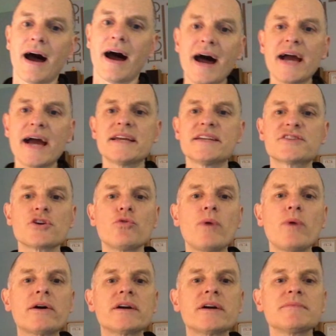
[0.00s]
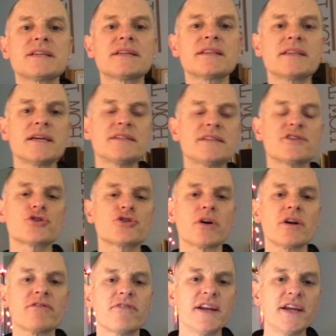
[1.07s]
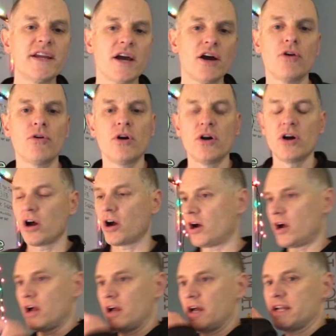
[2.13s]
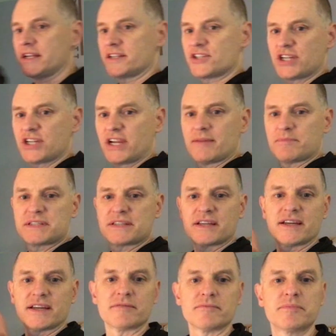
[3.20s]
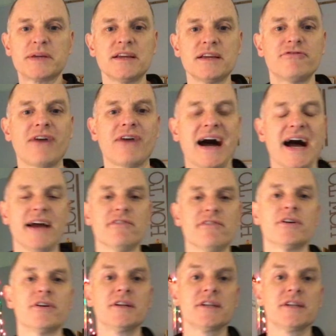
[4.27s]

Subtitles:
Hi, so welcome to this short video on shapes in P5.